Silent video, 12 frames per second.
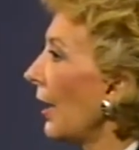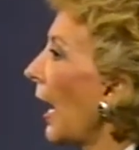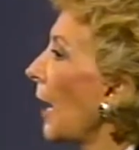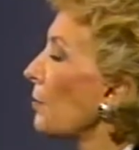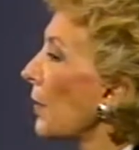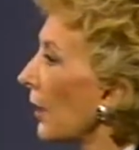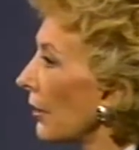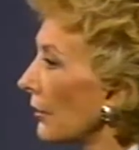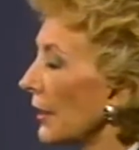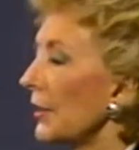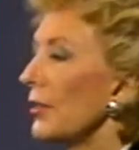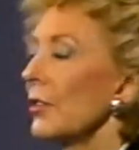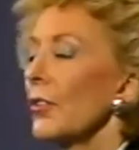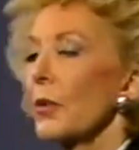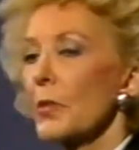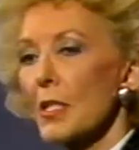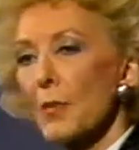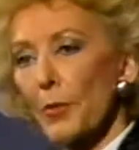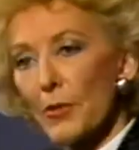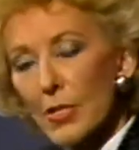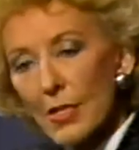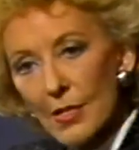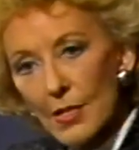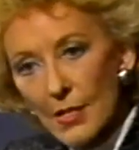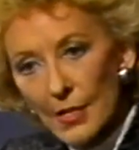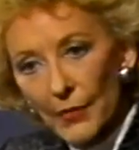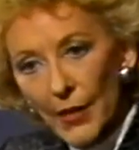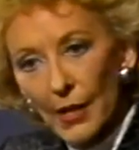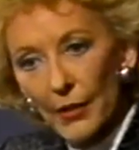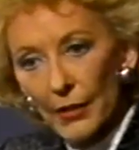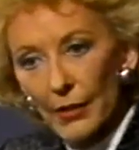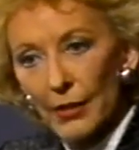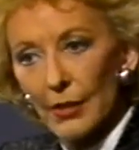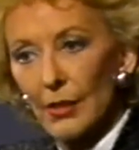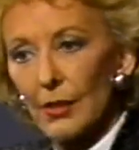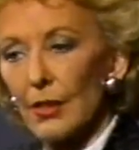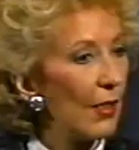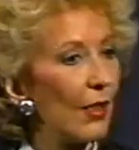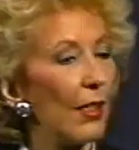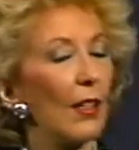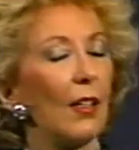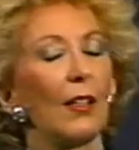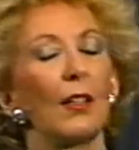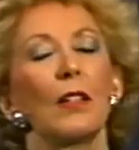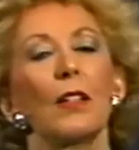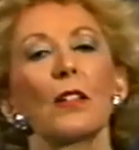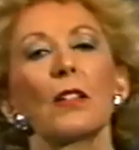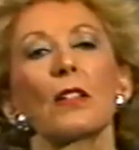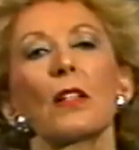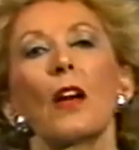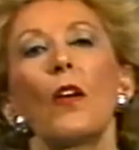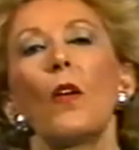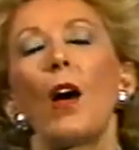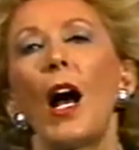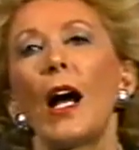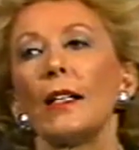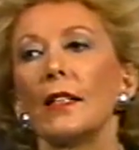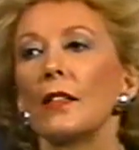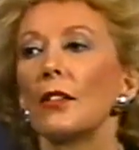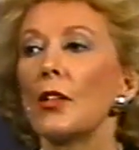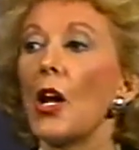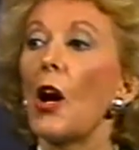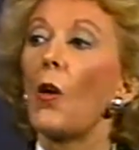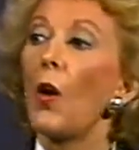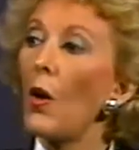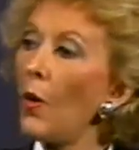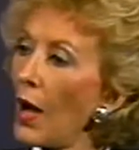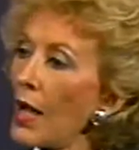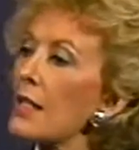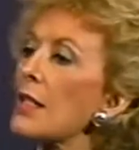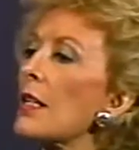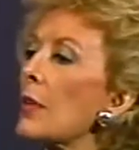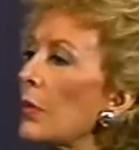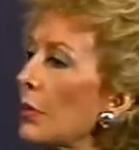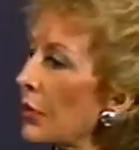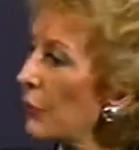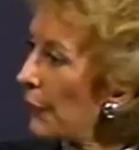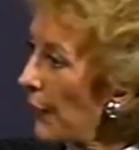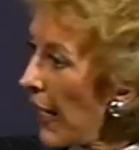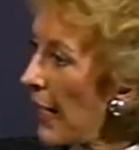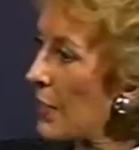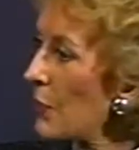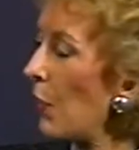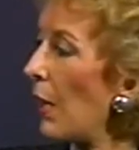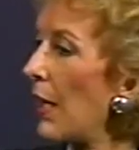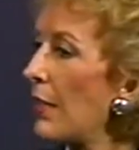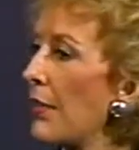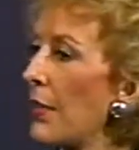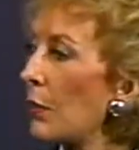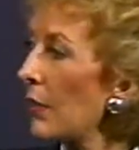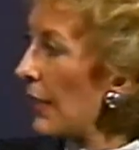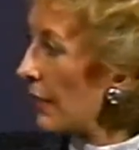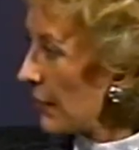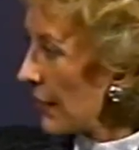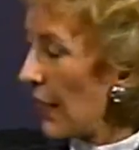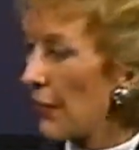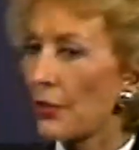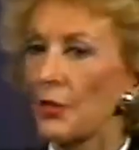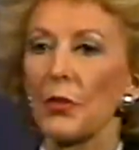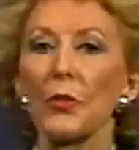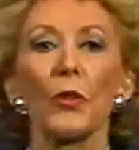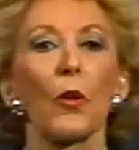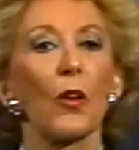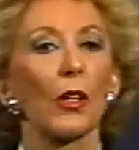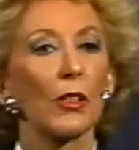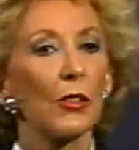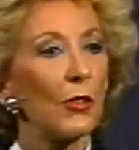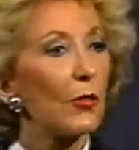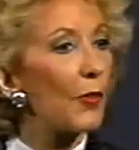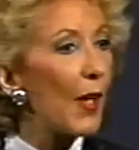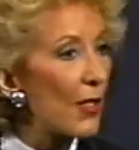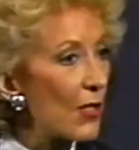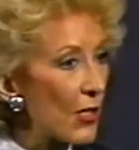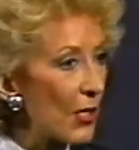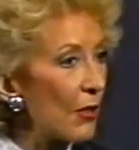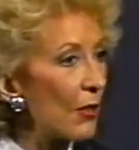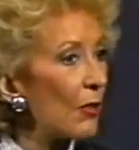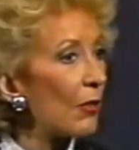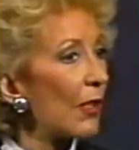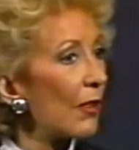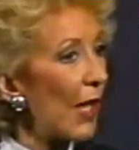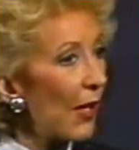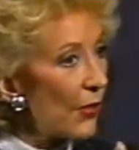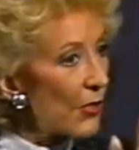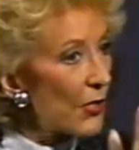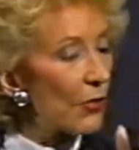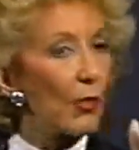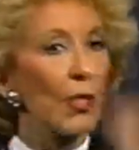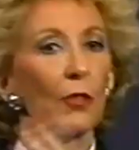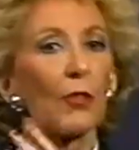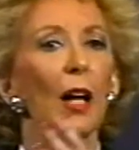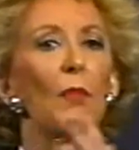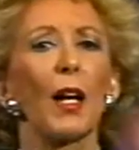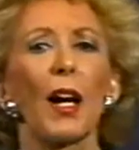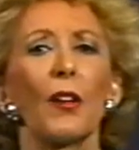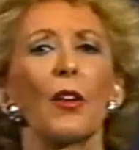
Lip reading: I barely knew there was the persistence of hunger. So I didn't know, oh, I see, we'll do phase 1, and then we'll get together in New York and do phase 2, and now there's 3. I mean,